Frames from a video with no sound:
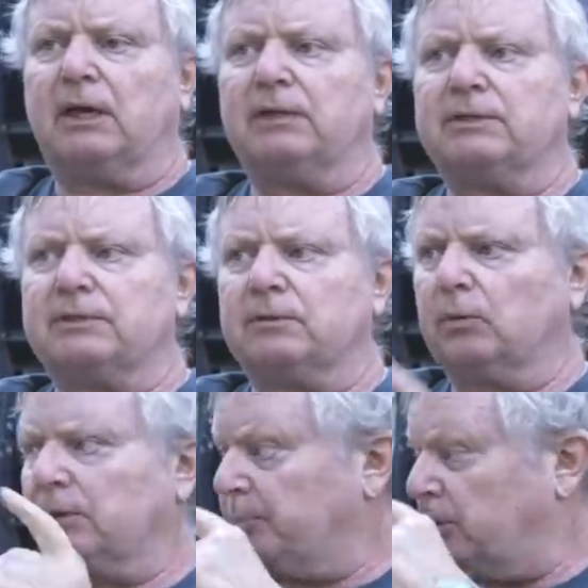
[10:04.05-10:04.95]
I still
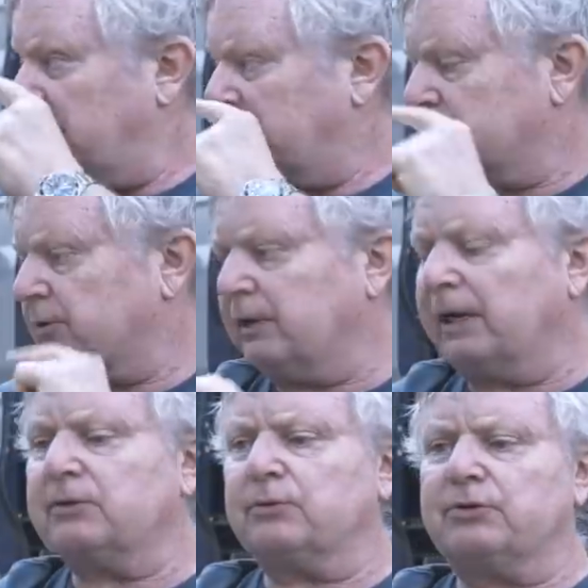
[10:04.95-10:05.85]
want to put an extra
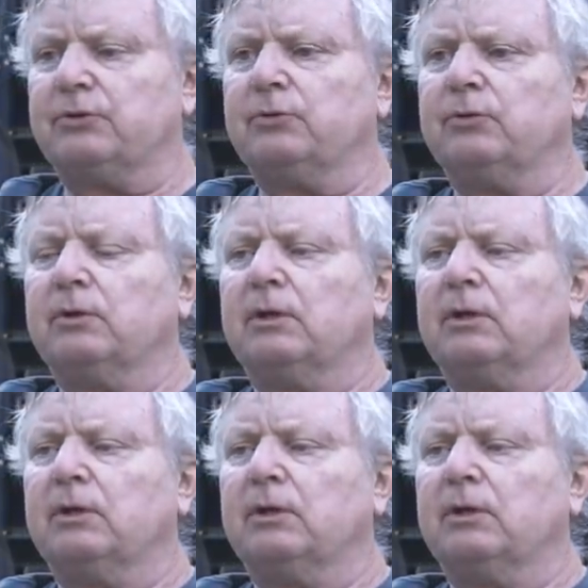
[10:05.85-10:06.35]
light or two